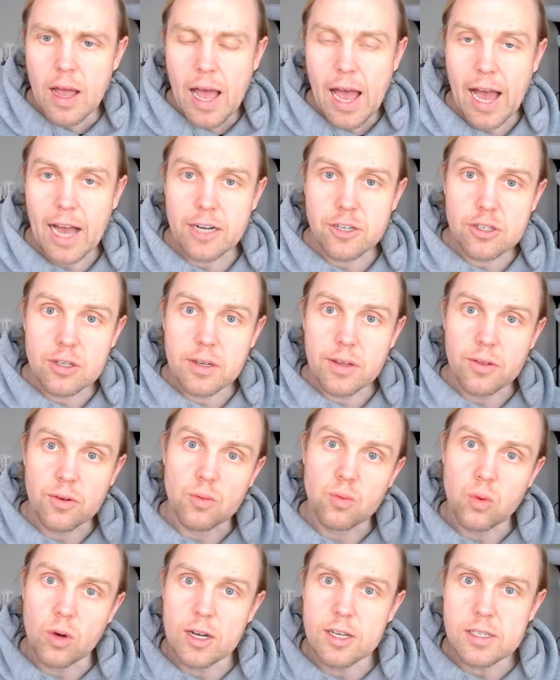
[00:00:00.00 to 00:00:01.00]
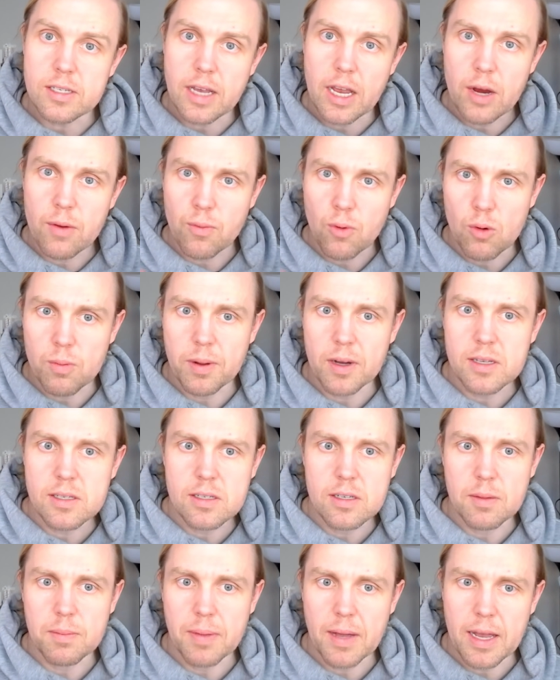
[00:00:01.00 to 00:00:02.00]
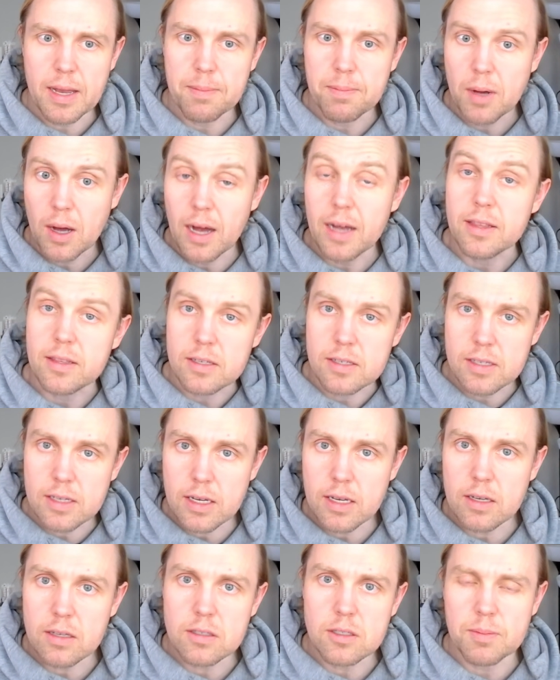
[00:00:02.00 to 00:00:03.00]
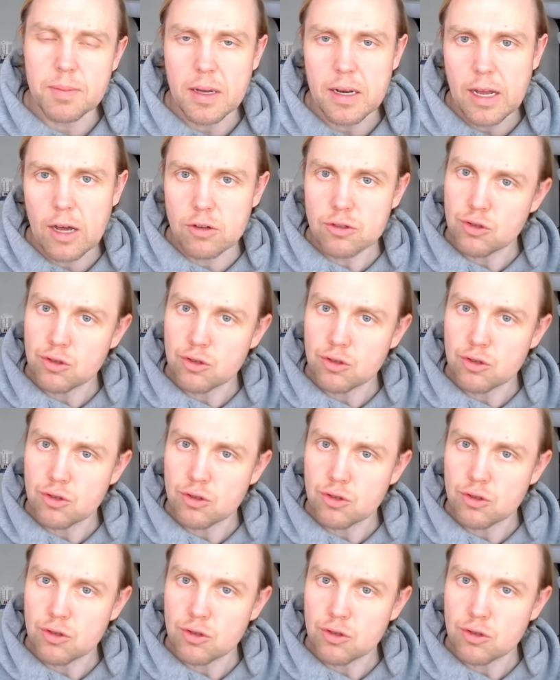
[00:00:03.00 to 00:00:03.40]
Actually, there was a robust debate behind the scenes about how